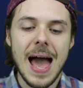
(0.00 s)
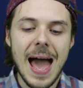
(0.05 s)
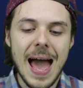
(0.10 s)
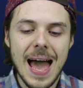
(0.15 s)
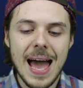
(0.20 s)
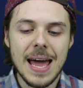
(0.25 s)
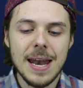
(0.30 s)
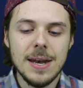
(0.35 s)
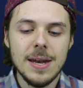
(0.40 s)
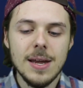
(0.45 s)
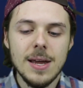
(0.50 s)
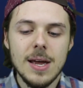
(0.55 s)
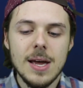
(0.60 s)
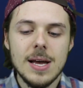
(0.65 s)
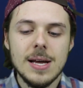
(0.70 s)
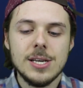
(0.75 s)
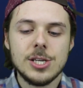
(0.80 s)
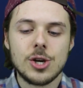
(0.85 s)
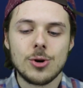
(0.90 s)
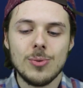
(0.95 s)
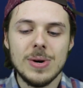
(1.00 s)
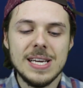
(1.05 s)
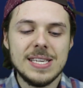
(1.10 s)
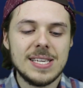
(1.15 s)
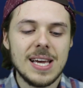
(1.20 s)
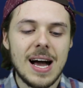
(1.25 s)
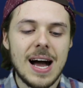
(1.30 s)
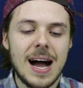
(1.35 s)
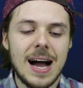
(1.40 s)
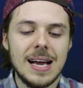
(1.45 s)
and
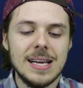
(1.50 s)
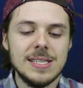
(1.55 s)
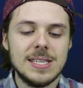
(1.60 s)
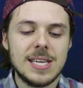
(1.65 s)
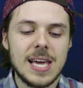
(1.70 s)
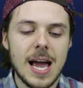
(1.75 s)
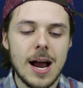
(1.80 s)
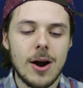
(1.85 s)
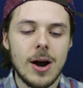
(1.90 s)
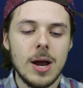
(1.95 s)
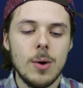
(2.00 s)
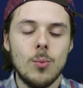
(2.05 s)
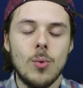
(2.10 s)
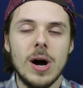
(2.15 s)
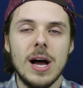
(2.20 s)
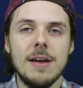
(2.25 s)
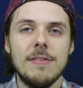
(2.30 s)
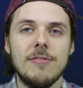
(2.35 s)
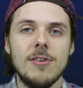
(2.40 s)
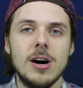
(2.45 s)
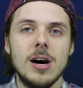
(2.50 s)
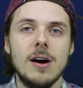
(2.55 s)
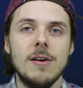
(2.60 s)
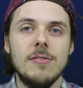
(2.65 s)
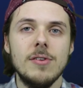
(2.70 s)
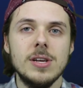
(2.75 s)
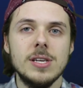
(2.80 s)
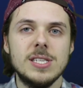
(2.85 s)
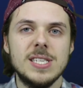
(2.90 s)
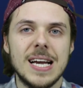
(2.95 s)
Teresa Hines Carey, wife
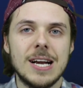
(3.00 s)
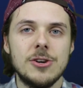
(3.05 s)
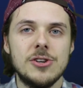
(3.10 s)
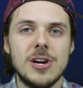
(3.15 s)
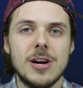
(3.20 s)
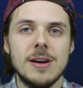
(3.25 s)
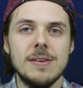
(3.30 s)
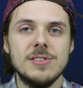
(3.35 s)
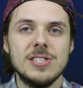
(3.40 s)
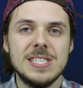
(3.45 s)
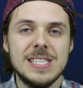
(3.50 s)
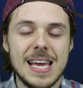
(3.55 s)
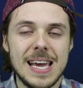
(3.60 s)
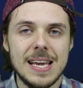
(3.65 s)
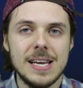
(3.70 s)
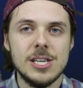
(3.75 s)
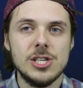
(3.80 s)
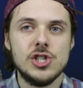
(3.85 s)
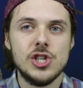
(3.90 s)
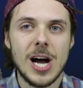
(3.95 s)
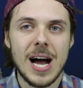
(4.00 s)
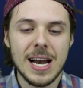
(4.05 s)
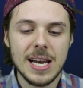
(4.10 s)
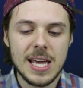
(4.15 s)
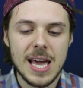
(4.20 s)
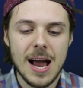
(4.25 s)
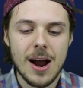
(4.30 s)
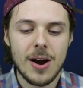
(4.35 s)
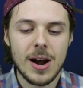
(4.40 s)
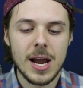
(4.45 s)
of Secretary of State
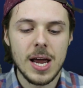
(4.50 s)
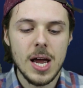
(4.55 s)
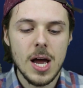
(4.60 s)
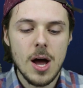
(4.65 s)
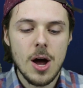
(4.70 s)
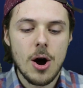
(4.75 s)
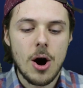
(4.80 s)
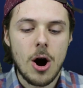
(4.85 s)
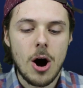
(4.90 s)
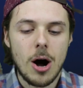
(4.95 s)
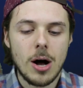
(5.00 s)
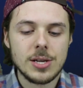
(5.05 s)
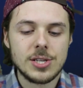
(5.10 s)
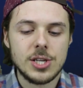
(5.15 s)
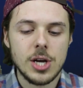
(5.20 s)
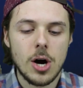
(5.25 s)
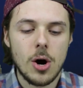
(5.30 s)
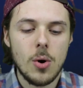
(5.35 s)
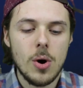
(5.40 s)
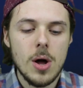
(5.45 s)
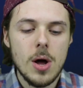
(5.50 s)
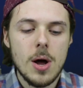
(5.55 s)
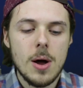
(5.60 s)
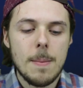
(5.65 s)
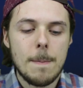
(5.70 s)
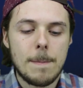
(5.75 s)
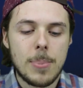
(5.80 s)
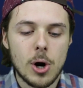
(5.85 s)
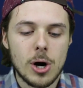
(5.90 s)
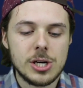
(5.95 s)
John Kerry, also
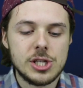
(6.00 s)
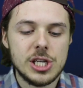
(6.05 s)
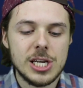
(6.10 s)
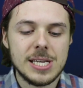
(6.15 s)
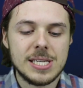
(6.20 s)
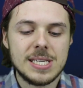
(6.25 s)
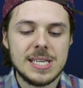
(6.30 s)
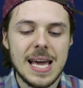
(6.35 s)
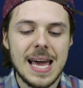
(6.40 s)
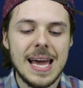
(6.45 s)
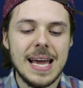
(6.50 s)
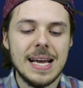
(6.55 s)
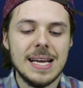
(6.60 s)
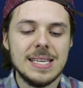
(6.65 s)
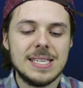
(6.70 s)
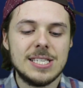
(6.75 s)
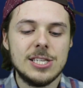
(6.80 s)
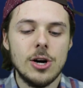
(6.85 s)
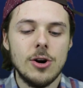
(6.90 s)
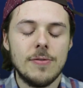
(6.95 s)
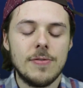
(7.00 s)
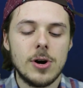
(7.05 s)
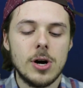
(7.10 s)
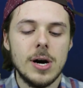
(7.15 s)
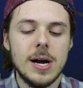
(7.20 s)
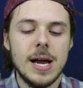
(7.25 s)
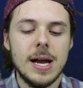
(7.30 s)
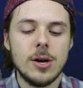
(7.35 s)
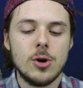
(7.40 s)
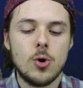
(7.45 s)
purchased a
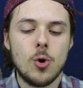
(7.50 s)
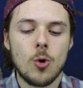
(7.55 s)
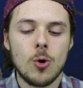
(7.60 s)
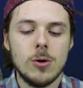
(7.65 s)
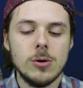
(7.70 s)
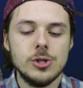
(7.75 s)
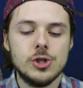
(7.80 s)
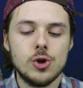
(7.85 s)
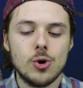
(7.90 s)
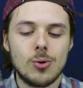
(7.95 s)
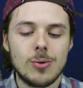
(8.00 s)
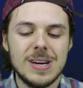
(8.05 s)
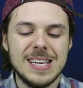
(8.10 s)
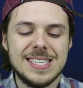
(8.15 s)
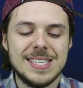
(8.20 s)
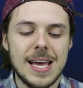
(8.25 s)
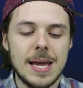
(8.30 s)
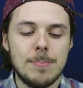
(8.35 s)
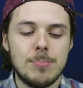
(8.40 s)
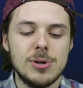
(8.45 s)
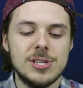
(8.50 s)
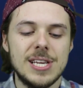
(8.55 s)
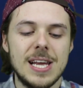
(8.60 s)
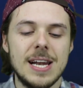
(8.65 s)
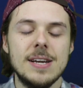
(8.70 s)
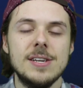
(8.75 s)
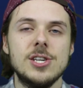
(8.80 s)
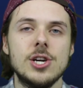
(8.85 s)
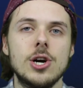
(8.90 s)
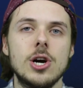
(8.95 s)
silver and coral jewelry set
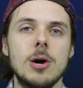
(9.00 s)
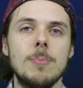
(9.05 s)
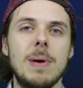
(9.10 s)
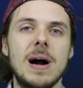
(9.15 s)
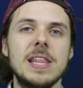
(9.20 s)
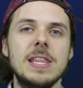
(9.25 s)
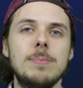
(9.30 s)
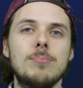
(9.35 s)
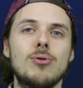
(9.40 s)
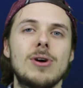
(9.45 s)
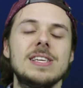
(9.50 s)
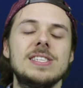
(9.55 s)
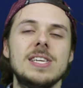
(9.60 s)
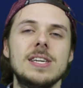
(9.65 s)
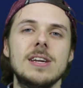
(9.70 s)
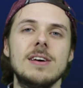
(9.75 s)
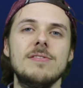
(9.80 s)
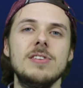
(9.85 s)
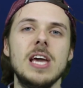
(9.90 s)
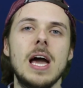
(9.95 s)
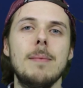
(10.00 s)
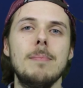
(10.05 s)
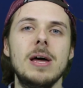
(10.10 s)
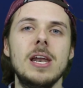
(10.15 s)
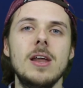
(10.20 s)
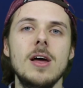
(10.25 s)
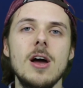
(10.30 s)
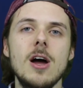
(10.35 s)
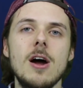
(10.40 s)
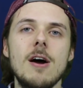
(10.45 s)
presented to her by the President of
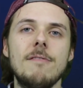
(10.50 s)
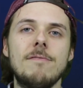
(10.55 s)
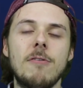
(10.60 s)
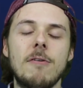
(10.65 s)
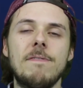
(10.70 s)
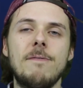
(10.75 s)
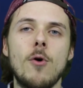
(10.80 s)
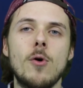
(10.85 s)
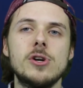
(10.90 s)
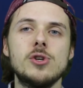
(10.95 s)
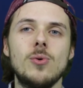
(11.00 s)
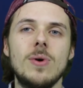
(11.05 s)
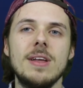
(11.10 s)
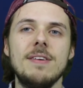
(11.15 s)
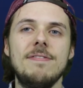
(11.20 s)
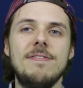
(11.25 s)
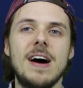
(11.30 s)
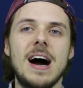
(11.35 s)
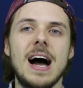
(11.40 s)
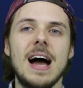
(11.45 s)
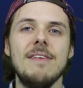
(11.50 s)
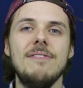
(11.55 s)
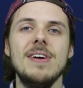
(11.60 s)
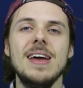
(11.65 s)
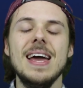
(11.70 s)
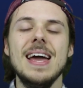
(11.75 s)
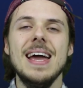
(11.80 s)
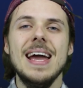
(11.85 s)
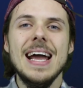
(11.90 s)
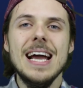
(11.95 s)
Yemen for $425.
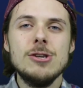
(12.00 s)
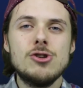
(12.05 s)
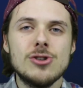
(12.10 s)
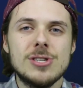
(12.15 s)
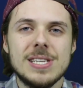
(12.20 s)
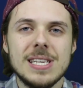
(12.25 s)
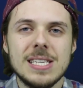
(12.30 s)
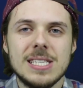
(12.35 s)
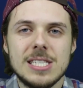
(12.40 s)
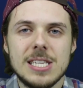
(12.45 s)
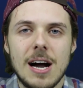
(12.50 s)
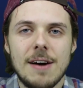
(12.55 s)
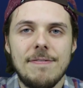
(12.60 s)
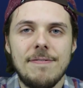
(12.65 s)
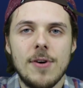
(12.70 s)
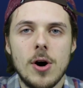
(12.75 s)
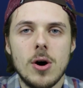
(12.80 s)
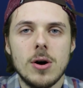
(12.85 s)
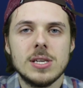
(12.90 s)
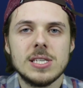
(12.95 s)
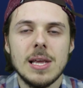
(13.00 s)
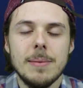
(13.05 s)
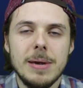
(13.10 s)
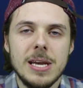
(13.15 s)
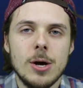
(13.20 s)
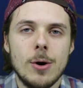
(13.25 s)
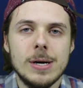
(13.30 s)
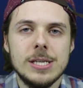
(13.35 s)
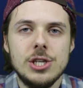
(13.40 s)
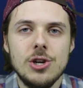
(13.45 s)
Interesting stuff, folks. Let
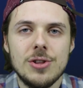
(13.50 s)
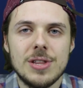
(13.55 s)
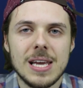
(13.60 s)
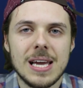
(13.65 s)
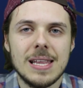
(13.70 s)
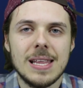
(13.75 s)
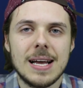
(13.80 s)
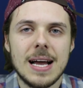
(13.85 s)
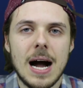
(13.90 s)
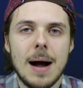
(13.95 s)
me know what you think in the